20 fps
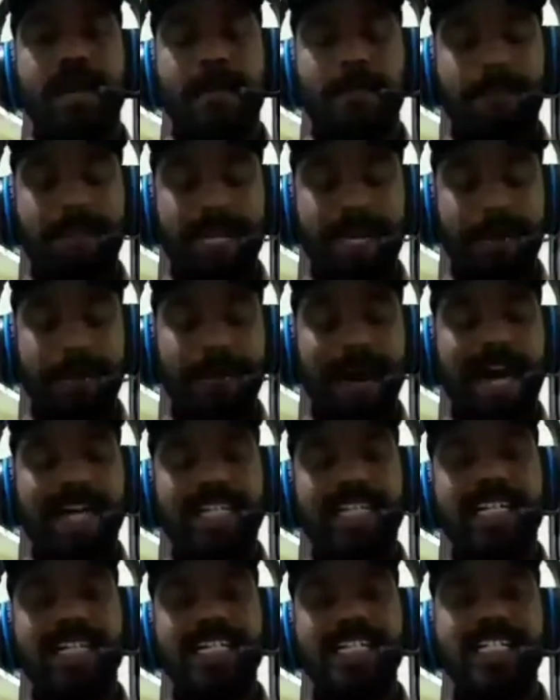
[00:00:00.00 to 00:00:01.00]
blood
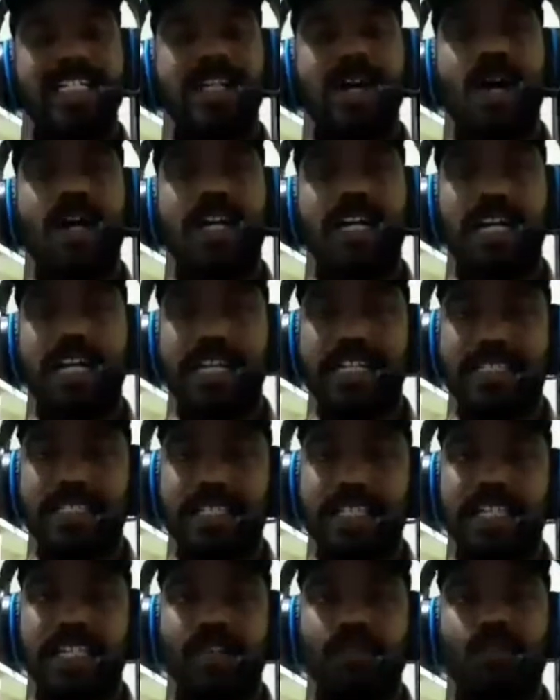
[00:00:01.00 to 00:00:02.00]
platelets are
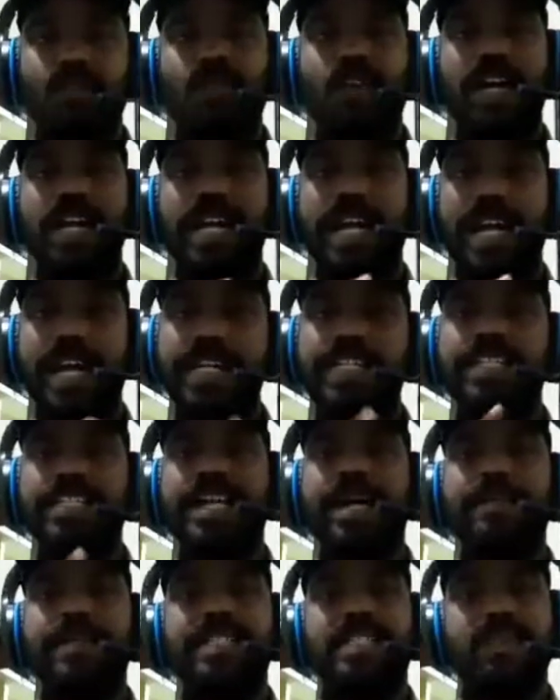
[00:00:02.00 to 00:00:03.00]
releasing one
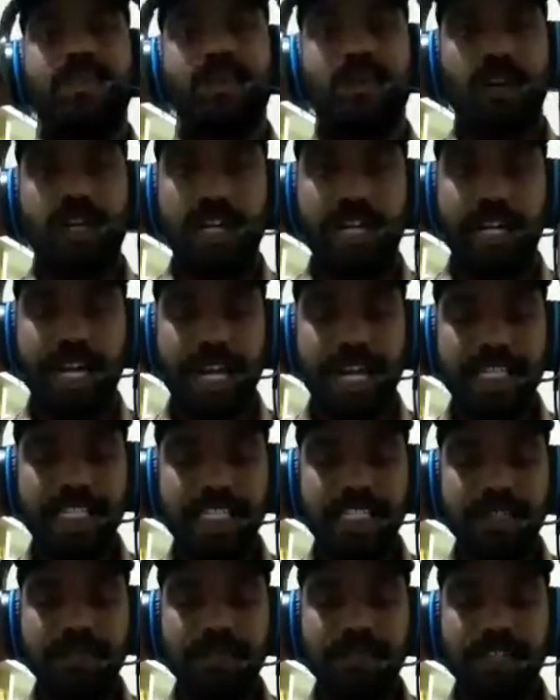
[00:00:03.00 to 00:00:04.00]
enzyme is called
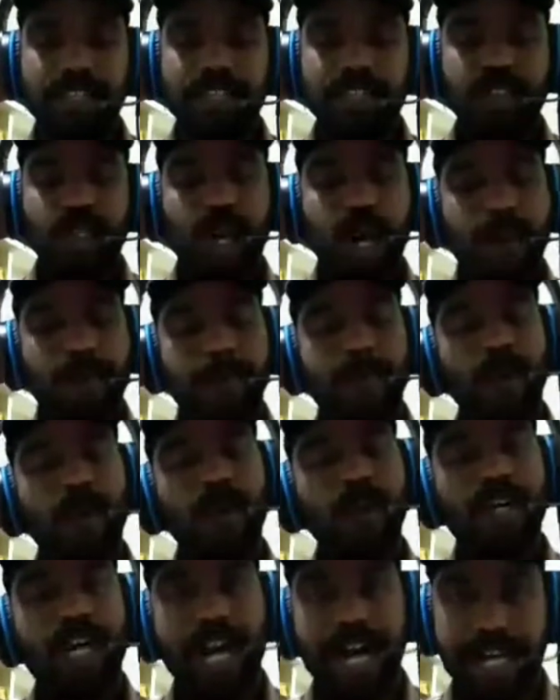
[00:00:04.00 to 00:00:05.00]
as
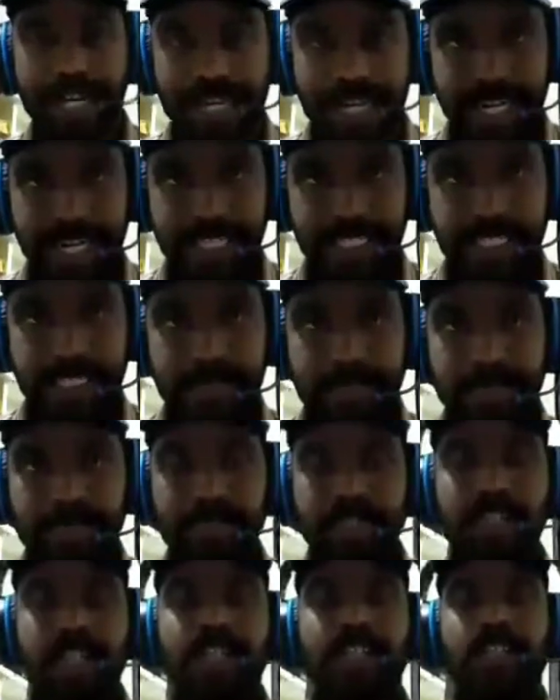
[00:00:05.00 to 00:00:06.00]
thrombokinase.
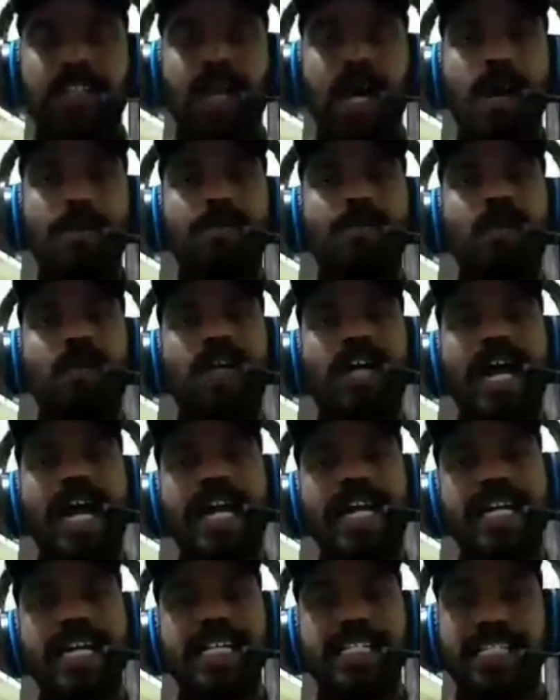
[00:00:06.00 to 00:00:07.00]

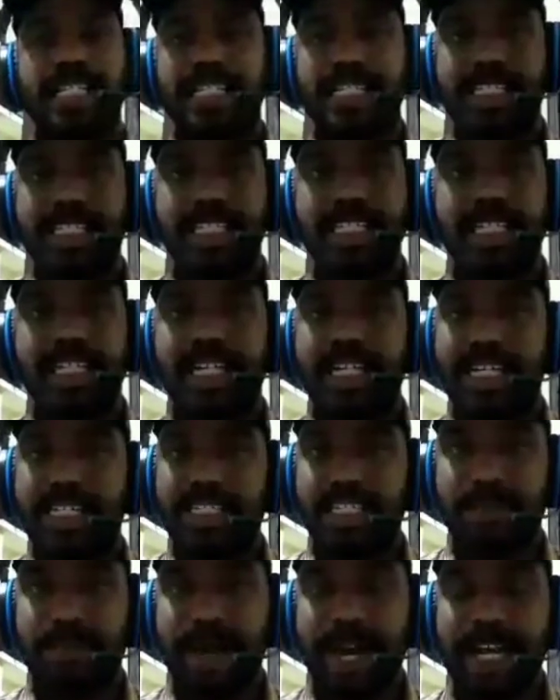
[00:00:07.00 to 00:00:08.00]
Thrombokinase is
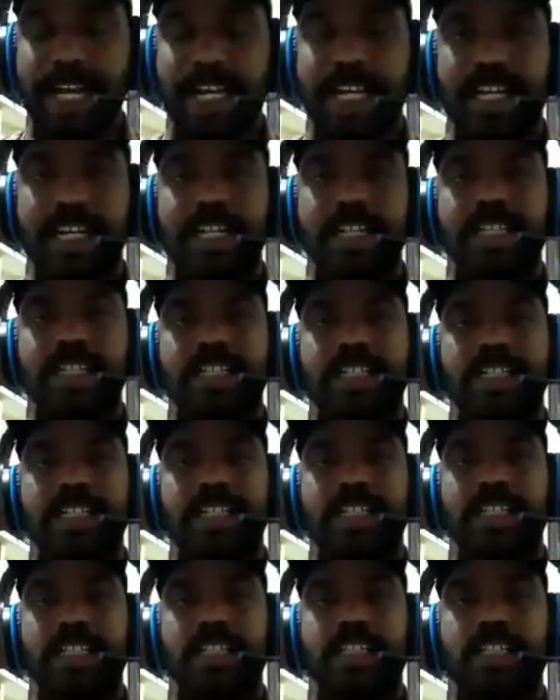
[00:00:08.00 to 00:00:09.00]
released by
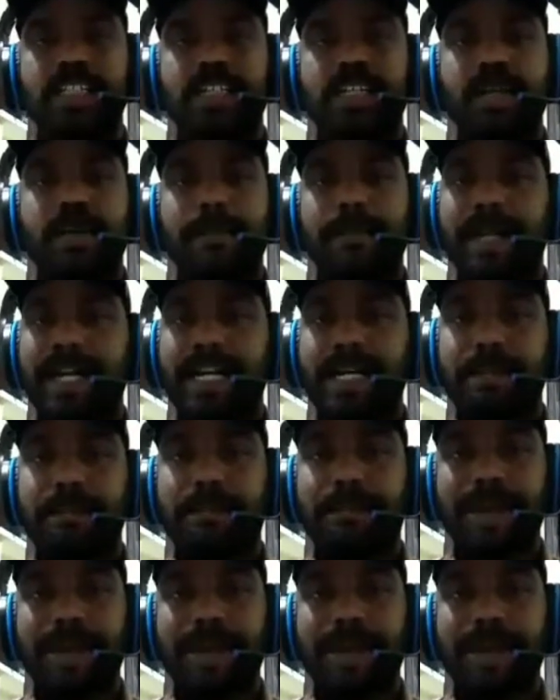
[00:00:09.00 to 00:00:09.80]
blood